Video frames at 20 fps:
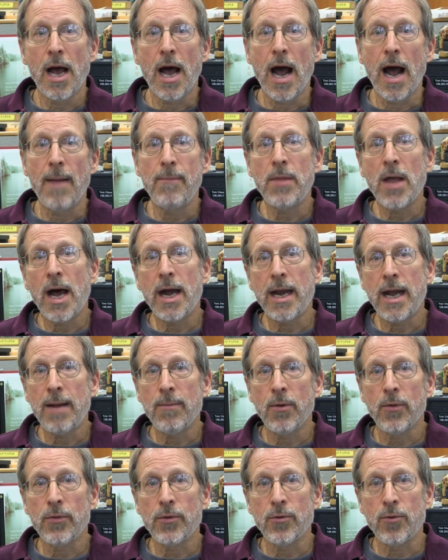I'm not
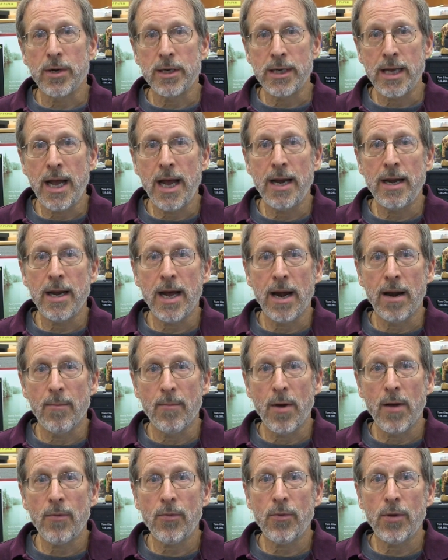able to attend on a
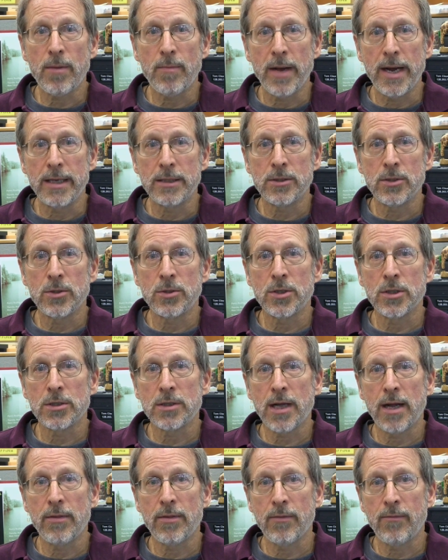monthly basis just
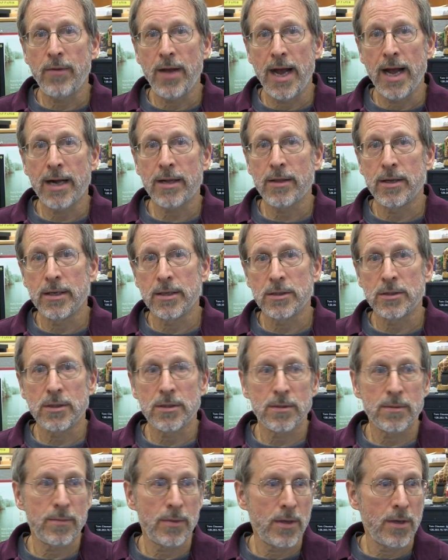on the fact that
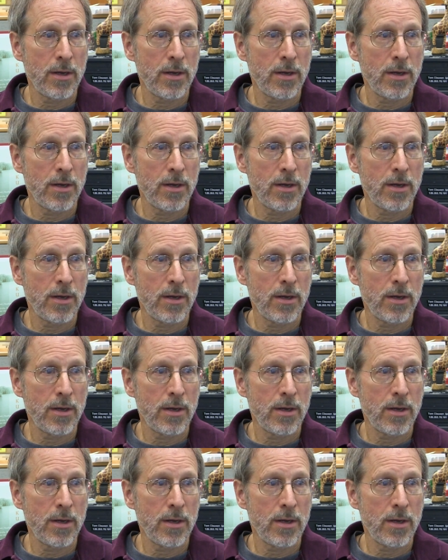it's